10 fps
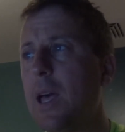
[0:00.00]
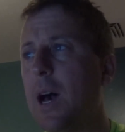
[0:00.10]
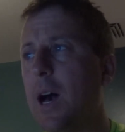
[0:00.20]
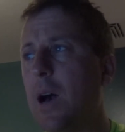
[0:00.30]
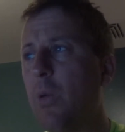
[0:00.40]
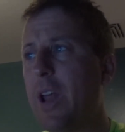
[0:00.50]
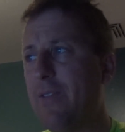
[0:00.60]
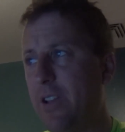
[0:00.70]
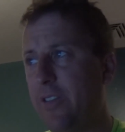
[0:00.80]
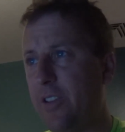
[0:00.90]
Uh, what
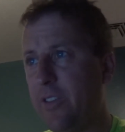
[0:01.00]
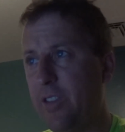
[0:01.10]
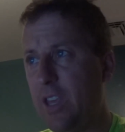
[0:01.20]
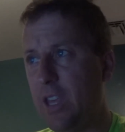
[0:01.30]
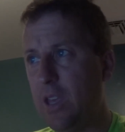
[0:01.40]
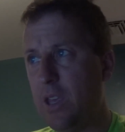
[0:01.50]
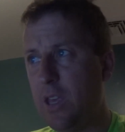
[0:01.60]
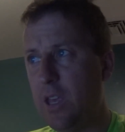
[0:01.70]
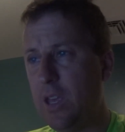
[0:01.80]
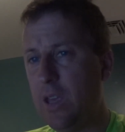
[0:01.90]
evidence does he,
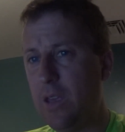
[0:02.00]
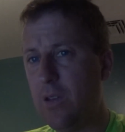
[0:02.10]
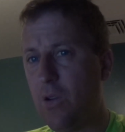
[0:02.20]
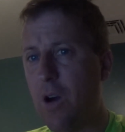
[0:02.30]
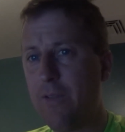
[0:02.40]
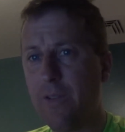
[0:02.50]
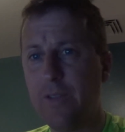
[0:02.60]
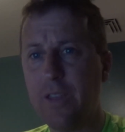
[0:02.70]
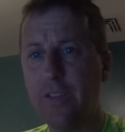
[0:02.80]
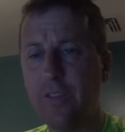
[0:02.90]
he offer
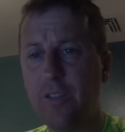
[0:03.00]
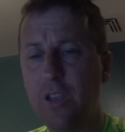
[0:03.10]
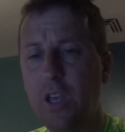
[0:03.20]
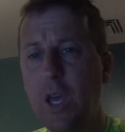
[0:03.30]
for this?